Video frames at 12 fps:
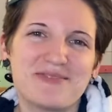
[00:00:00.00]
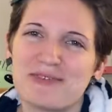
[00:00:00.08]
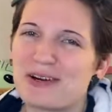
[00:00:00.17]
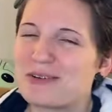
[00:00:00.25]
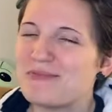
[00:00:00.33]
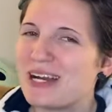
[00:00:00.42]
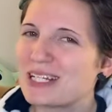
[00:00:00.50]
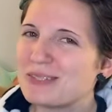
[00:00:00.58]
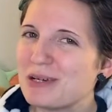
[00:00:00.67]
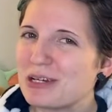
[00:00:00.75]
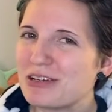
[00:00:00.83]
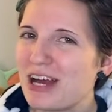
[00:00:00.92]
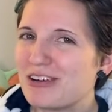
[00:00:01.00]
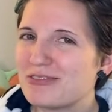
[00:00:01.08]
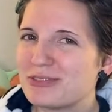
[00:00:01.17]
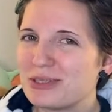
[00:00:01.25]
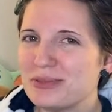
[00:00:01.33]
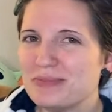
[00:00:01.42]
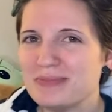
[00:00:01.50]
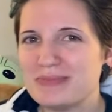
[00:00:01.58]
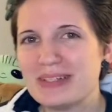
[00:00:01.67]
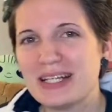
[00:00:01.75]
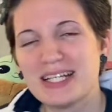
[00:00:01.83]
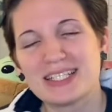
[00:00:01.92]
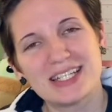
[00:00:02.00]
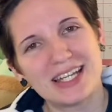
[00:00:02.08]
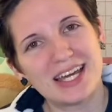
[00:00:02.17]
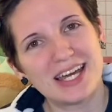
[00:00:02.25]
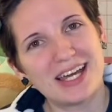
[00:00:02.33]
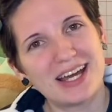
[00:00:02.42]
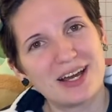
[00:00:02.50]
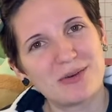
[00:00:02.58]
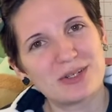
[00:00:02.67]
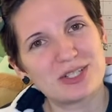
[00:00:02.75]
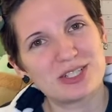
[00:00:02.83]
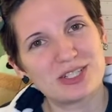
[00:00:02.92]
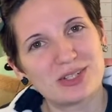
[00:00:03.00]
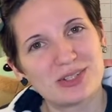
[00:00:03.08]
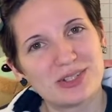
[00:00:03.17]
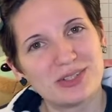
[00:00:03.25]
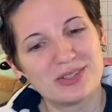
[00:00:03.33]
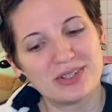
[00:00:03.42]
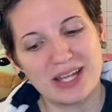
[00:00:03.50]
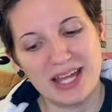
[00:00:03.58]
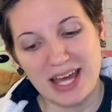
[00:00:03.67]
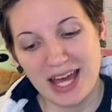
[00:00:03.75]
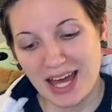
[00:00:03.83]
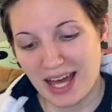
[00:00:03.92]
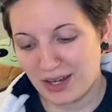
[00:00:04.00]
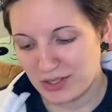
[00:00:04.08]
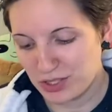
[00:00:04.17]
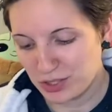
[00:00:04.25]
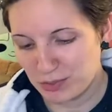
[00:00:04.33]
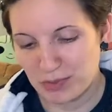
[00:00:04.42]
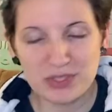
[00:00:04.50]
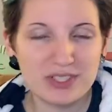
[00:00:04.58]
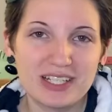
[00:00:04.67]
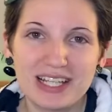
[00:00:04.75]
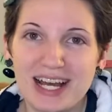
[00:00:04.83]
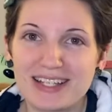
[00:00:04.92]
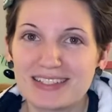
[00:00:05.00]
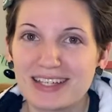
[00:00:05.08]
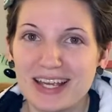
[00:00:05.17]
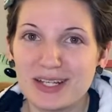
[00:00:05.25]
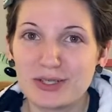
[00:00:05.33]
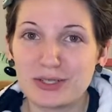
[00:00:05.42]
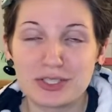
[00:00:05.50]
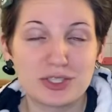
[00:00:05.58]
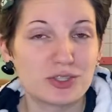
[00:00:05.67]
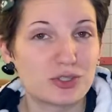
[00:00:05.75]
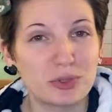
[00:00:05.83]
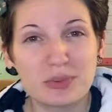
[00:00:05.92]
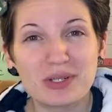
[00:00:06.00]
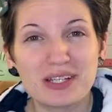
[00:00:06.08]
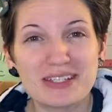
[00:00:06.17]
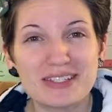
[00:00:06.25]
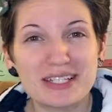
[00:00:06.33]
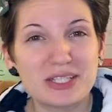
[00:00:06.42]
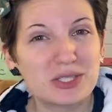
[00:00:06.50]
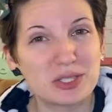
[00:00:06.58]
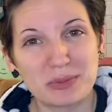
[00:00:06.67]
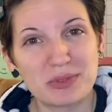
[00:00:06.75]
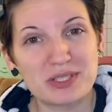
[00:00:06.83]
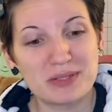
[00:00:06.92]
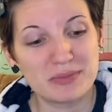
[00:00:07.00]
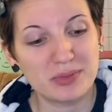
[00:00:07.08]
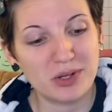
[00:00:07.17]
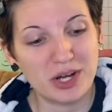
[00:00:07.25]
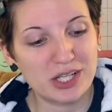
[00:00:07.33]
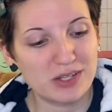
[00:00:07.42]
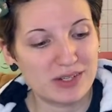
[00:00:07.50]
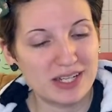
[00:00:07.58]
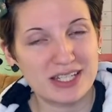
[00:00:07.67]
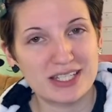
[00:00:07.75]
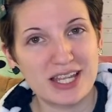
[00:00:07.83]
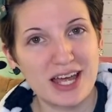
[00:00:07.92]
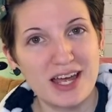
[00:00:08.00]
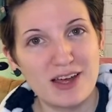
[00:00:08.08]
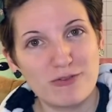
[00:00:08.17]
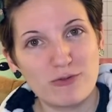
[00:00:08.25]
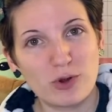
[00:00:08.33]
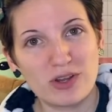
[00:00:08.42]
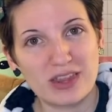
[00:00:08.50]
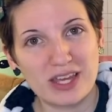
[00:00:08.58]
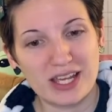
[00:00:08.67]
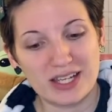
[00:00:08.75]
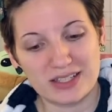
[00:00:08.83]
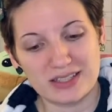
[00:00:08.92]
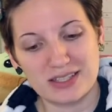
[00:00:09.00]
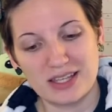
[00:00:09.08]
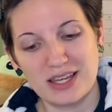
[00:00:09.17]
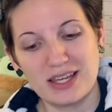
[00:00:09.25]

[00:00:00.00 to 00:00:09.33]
Welcome back to my craft room. Today I want to show you how to personalize a candle. Super easy, super simple. All you need is 4 things.